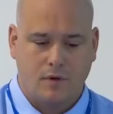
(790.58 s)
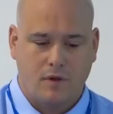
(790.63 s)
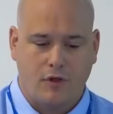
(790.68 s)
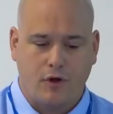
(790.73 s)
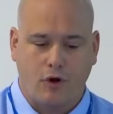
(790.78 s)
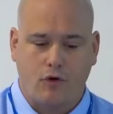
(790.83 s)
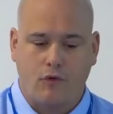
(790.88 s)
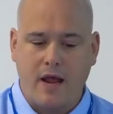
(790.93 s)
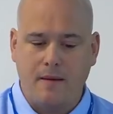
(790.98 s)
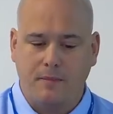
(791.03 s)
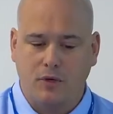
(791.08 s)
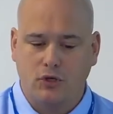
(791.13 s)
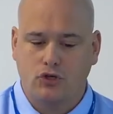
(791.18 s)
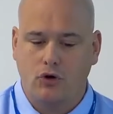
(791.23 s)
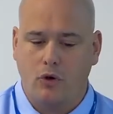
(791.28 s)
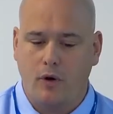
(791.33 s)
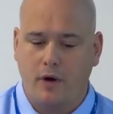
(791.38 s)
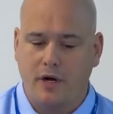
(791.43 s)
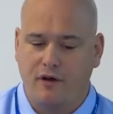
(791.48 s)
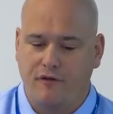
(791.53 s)
The great
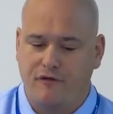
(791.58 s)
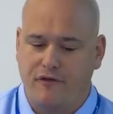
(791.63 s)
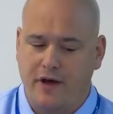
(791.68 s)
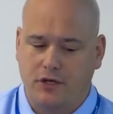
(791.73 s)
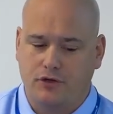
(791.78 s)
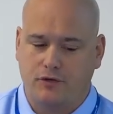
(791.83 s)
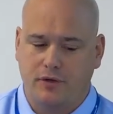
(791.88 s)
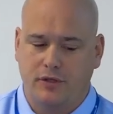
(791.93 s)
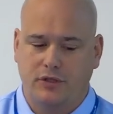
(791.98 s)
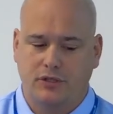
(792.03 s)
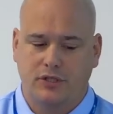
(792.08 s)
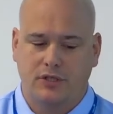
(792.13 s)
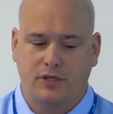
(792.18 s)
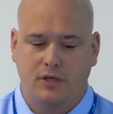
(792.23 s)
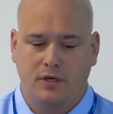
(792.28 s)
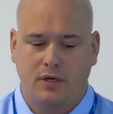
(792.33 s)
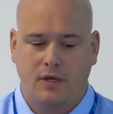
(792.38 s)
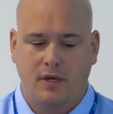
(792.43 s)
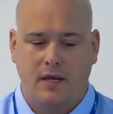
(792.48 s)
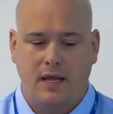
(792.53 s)
majority of veterans
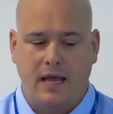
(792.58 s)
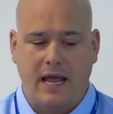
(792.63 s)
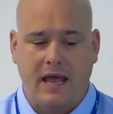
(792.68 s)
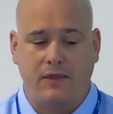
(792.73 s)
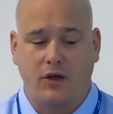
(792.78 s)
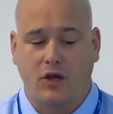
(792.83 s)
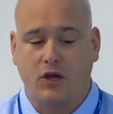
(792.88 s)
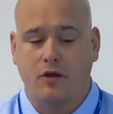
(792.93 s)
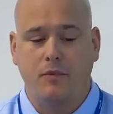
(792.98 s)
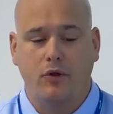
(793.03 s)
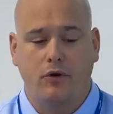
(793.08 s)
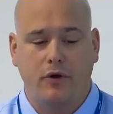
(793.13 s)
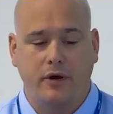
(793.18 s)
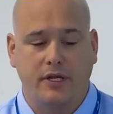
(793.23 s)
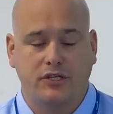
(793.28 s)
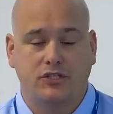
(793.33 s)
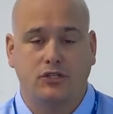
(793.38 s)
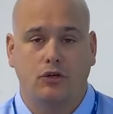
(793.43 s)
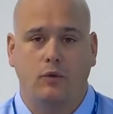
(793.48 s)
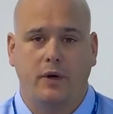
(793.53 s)
and the
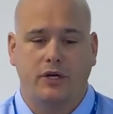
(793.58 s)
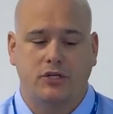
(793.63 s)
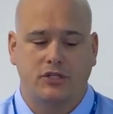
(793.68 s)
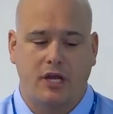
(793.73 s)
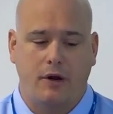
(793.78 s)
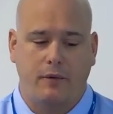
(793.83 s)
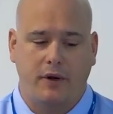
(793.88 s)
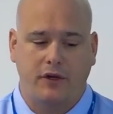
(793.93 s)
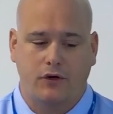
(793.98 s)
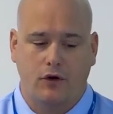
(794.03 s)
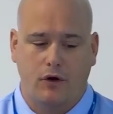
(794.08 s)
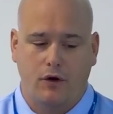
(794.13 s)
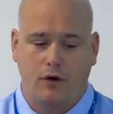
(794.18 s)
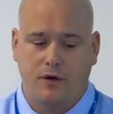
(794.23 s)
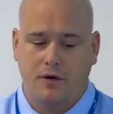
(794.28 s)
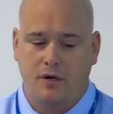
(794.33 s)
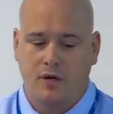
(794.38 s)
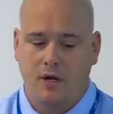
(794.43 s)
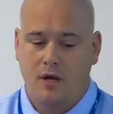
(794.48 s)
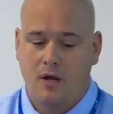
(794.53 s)
communities to which they
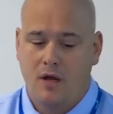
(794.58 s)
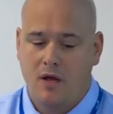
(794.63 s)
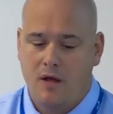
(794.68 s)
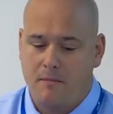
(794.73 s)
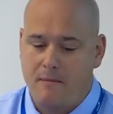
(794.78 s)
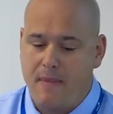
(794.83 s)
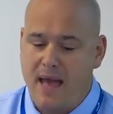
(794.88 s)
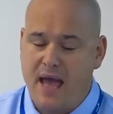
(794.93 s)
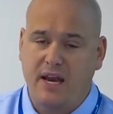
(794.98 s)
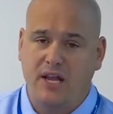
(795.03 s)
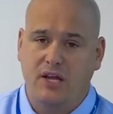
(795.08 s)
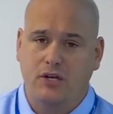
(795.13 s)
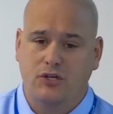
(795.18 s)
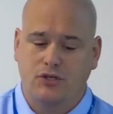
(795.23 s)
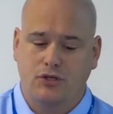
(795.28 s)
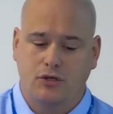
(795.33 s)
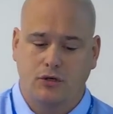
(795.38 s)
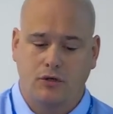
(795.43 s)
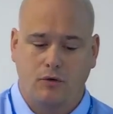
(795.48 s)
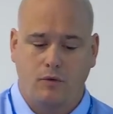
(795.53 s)
return
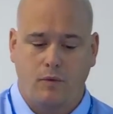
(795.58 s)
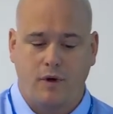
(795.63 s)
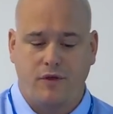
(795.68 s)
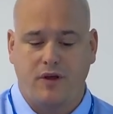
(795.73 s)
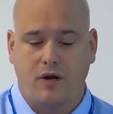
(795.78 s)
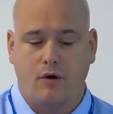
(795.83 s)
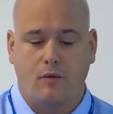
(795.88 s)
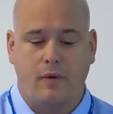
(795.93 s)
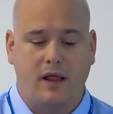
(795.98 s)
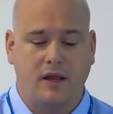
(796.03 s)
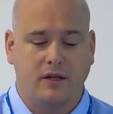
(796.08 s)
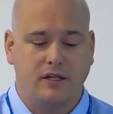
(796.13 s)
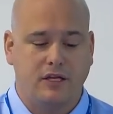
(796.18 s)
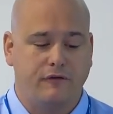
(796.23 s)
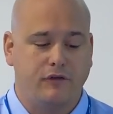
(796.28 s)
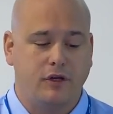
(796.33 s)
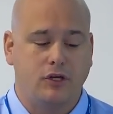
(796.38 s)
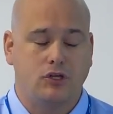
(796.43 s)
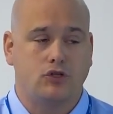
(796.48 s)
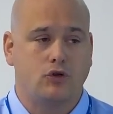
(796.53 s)
manage within a
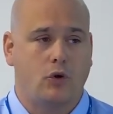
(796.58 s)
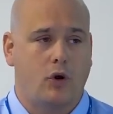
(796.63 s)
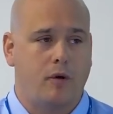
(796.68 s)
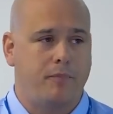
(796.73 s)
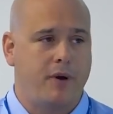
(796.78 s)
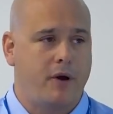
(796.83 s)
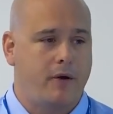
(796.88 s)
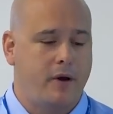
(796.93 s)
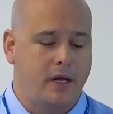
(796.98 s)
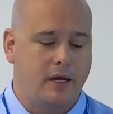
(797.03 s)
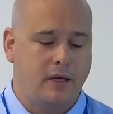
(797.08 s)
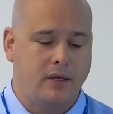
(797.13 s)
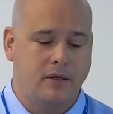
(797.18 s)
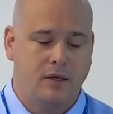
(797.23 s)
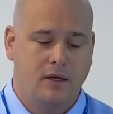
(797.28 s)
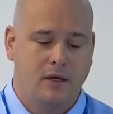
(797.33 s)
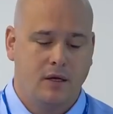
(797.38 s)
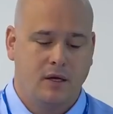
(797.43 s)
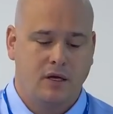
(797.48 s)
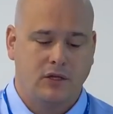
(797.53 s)
relatively short period
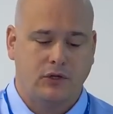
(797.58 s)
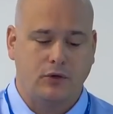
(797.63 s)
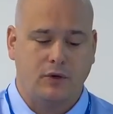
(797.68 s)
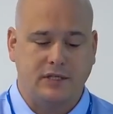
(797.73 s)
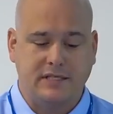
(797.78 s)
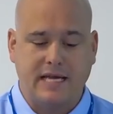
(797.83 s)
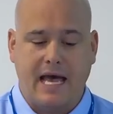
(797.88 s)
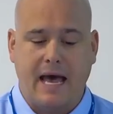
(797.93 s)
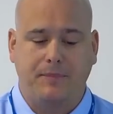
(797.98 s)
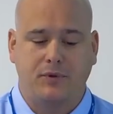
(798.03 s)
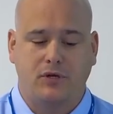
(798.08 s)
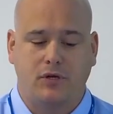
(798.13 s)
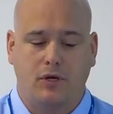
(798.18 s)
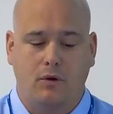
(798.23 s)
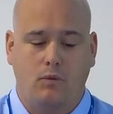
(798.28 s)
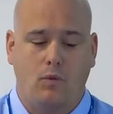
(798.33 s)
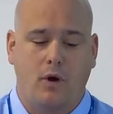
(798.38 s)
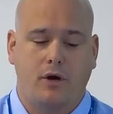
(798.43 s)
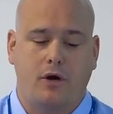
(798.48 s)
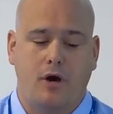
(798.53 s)
to adapt
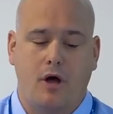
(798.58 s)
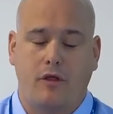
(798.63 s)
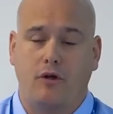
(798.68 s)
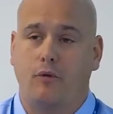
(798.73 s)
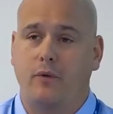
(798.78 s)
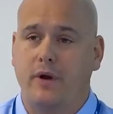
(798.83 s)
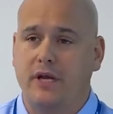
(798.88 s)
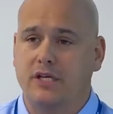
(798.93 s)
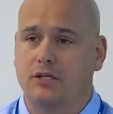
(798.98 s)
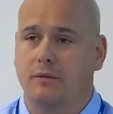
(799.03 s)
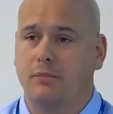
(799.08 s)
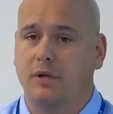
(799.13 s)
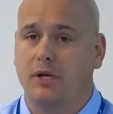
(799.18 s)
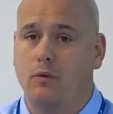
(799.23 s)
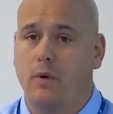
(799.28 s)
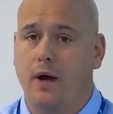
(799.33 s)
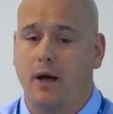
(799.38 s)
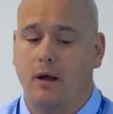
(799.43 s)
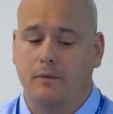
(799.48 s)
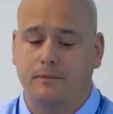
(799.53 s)
to one another reasonably
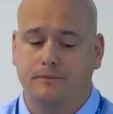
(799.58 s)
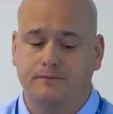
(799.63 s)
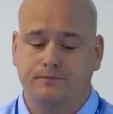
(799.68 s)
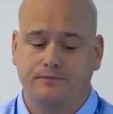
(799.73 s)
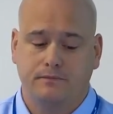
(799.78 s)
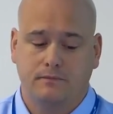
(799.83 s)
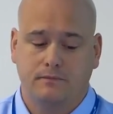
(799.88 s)
well.